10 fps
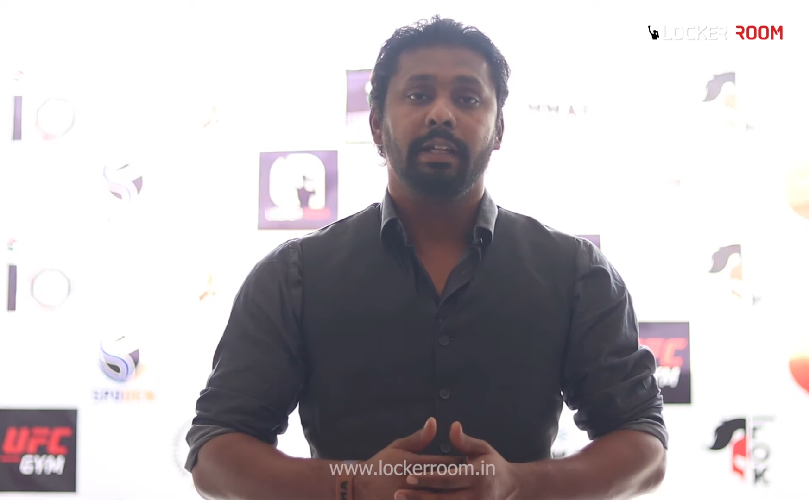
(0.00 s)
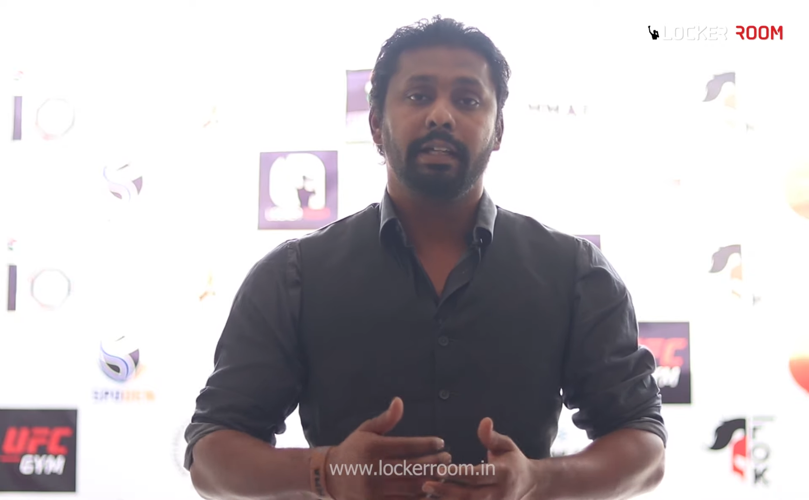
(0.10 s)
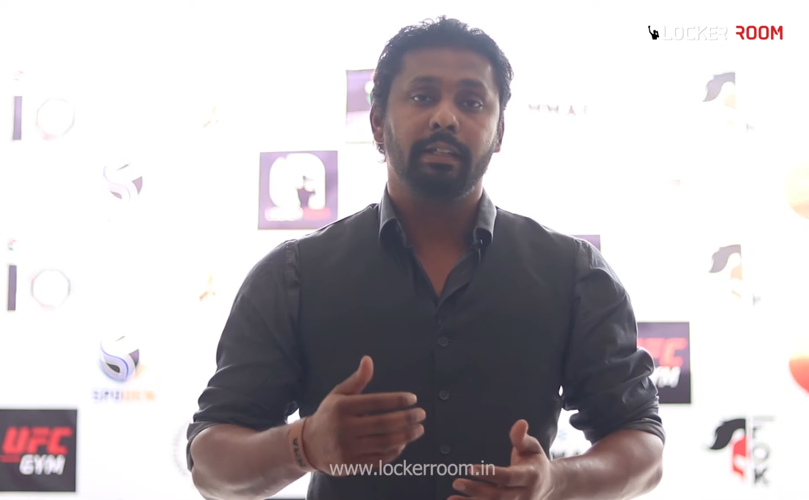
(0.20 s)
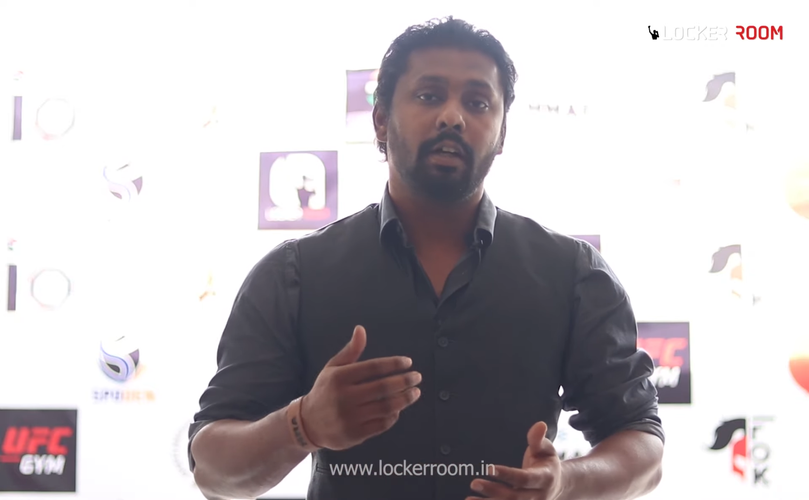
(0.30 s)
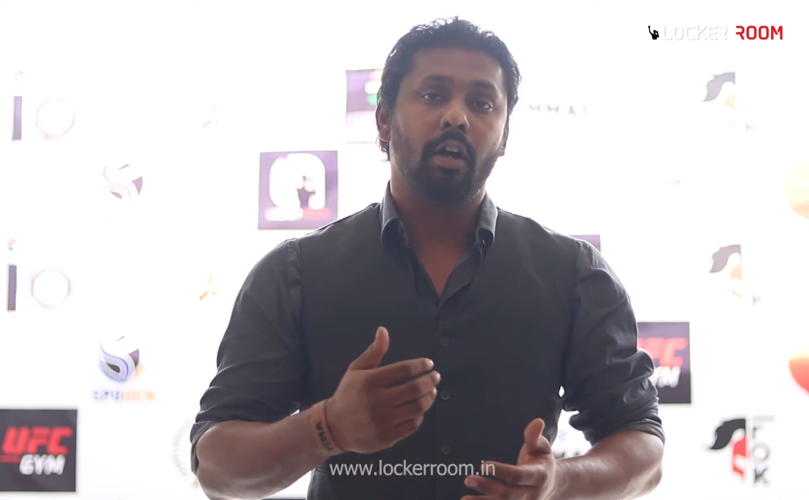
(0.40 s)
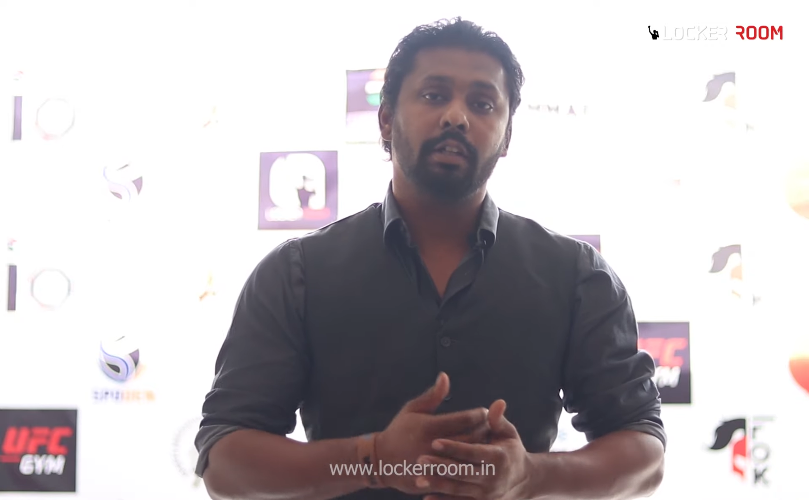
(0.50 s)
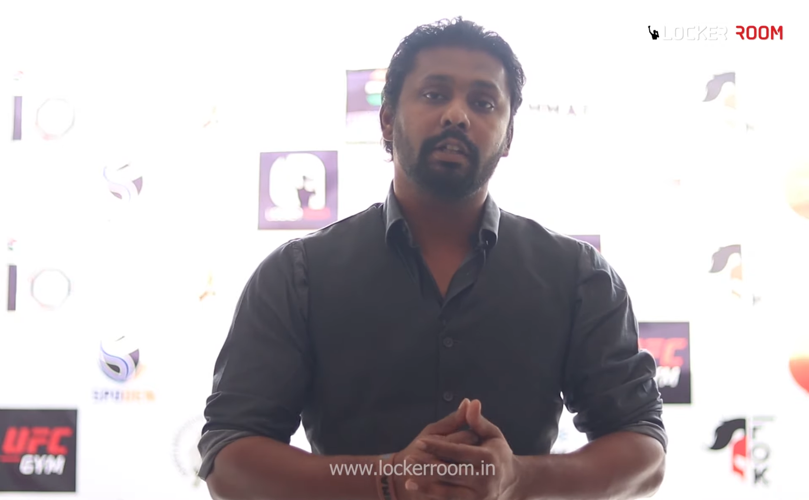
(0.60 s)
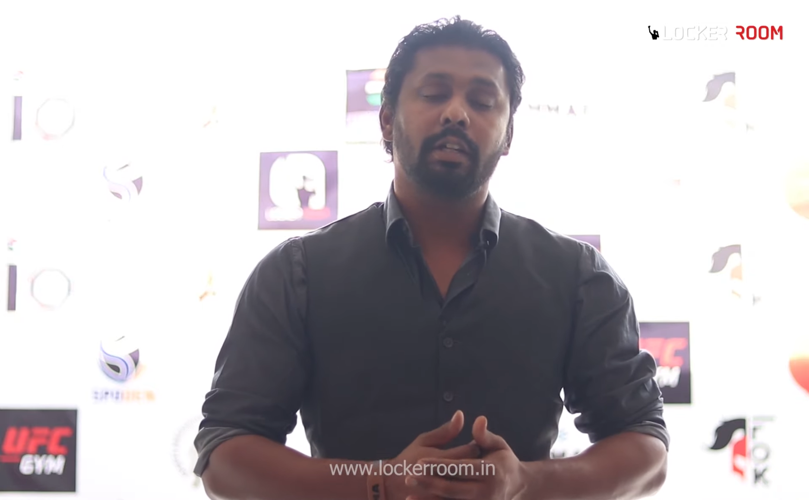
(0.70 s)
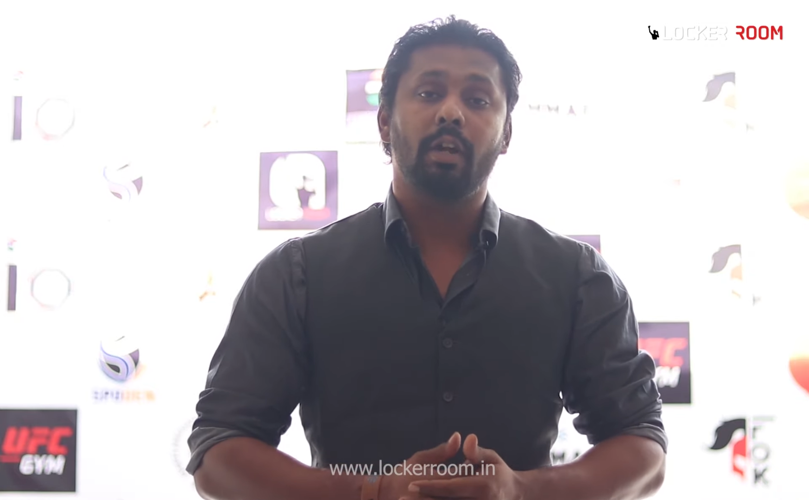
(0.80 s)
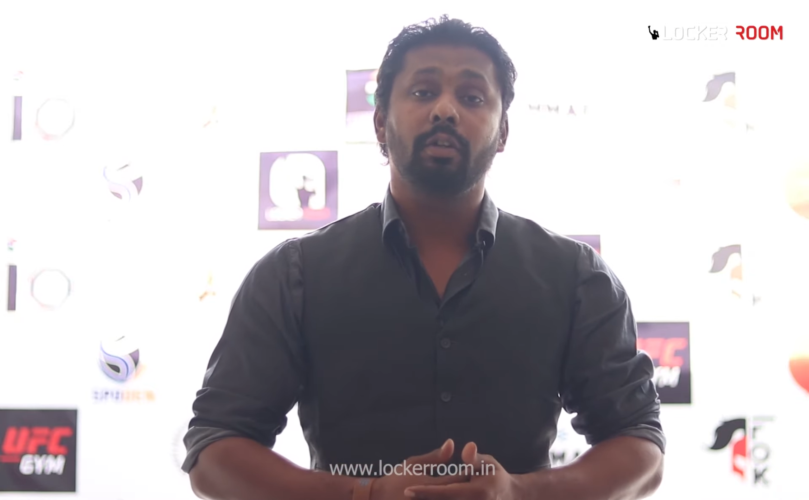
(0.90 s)
either on
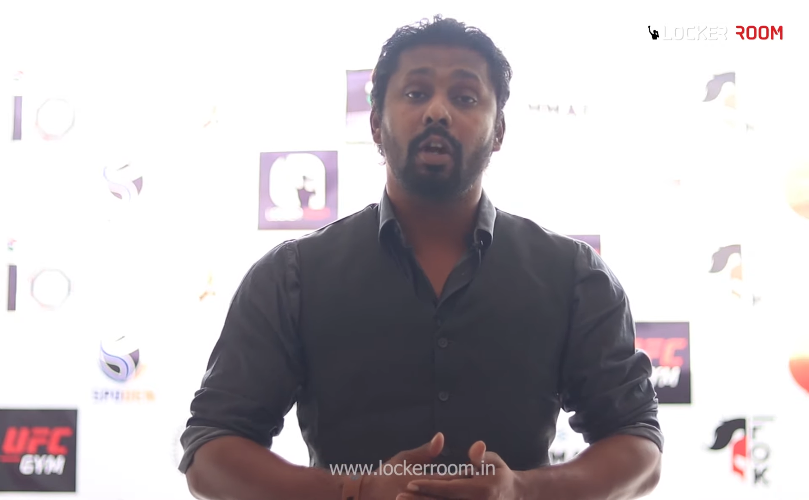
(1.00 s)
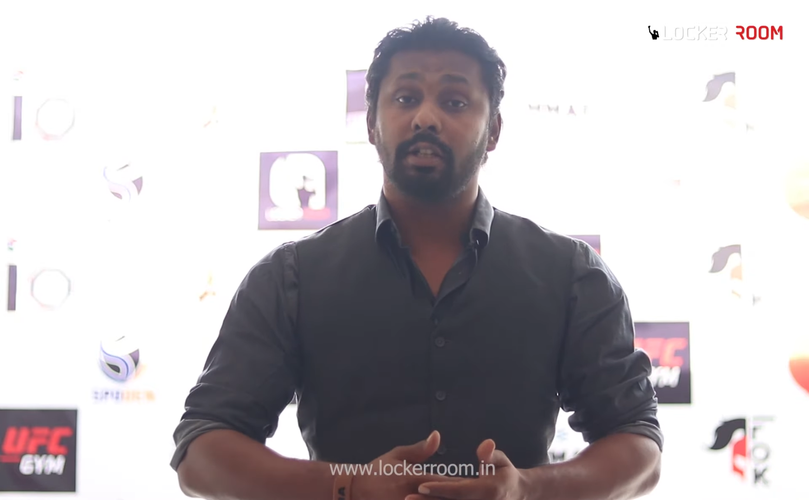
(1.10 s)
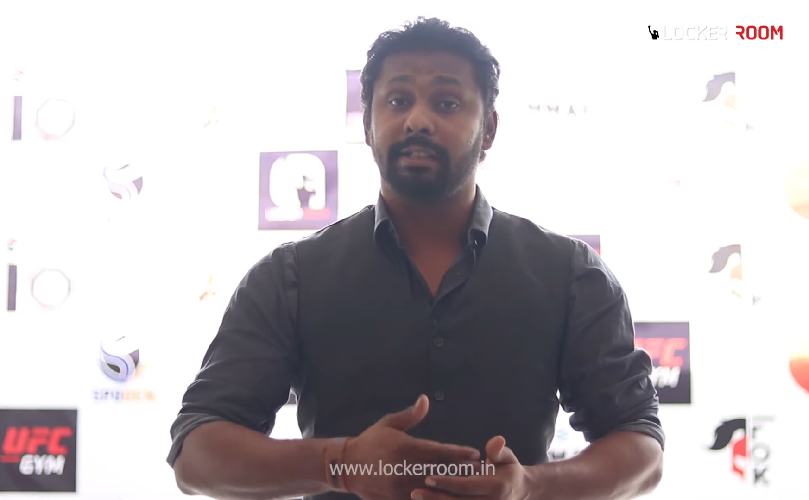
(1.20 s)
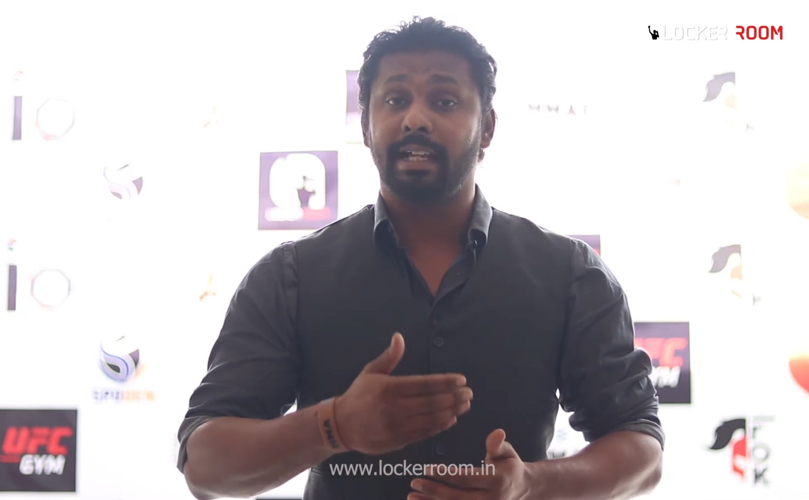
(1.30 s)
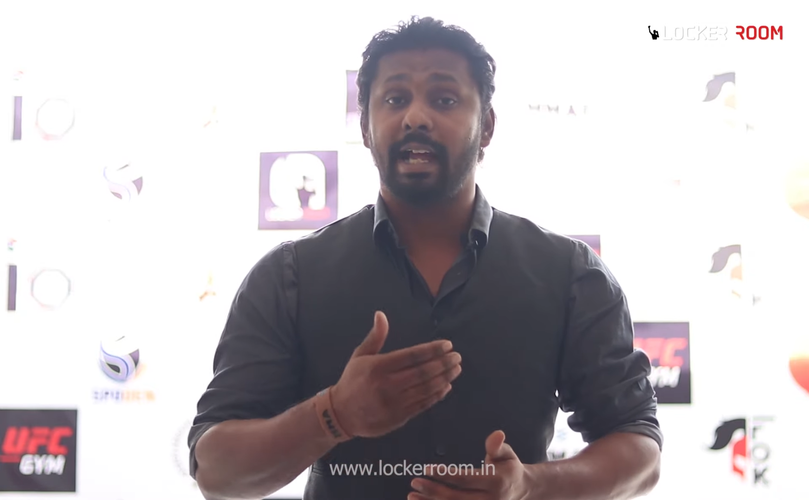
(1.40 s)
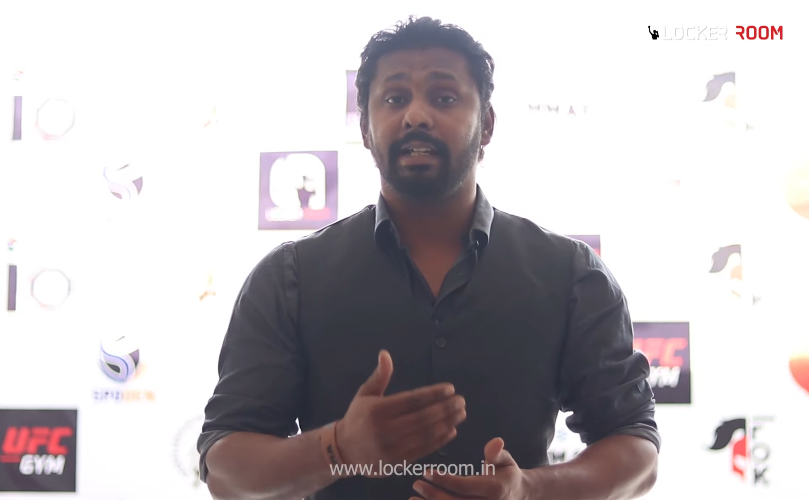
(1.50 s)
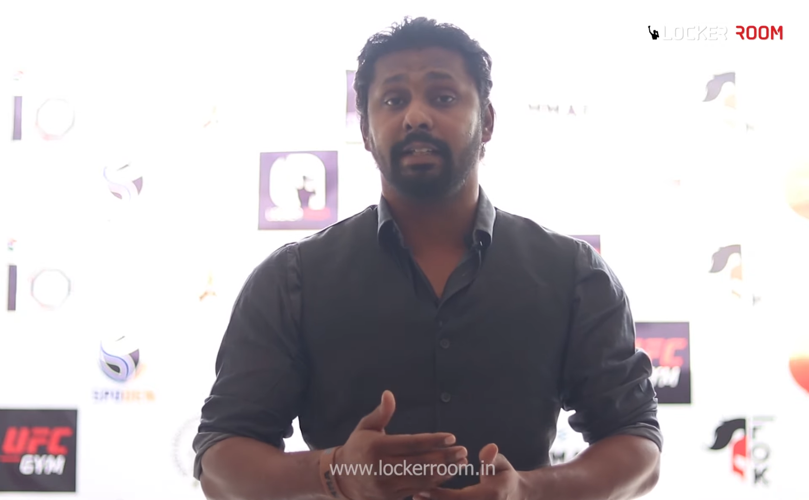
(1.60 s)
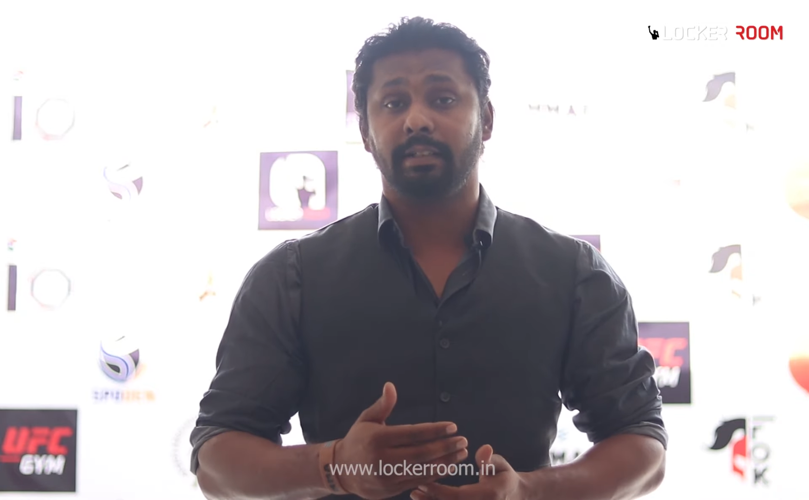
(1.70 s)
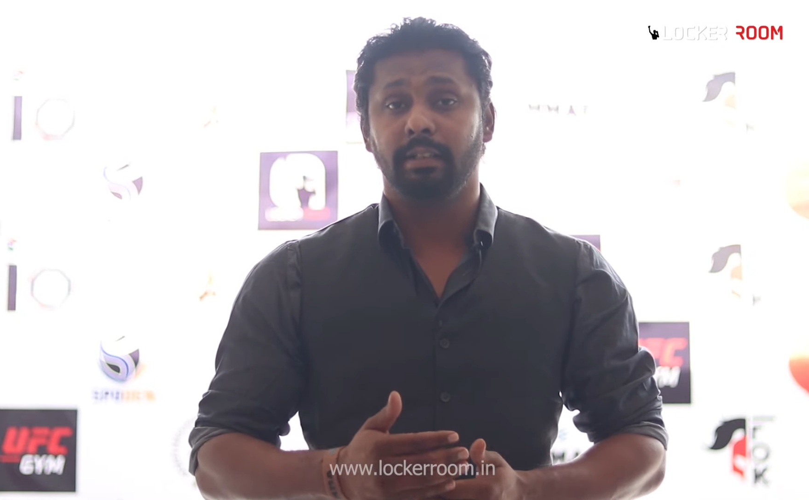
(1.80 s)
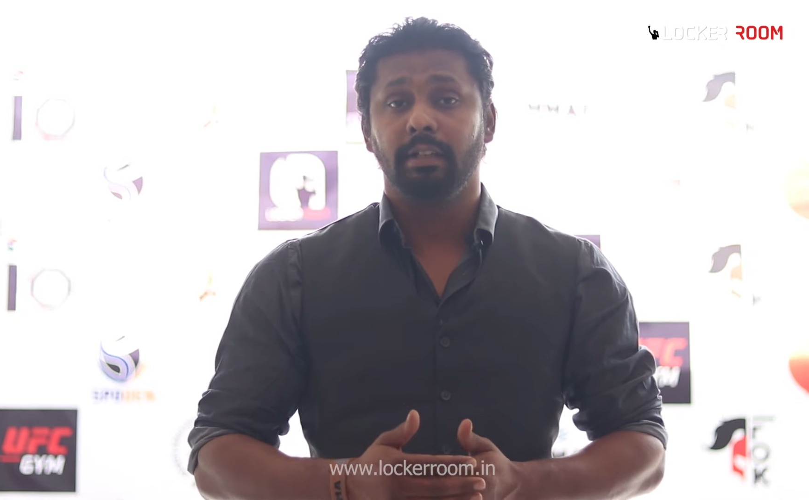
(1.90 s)
the ground or
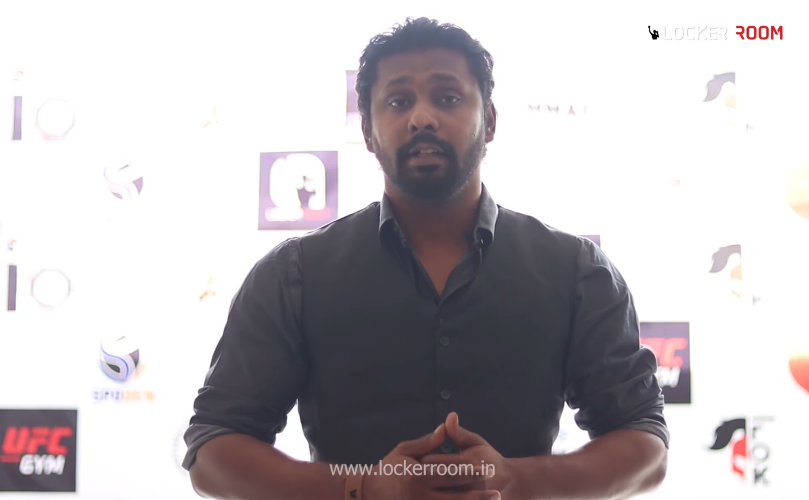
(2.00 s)
standing.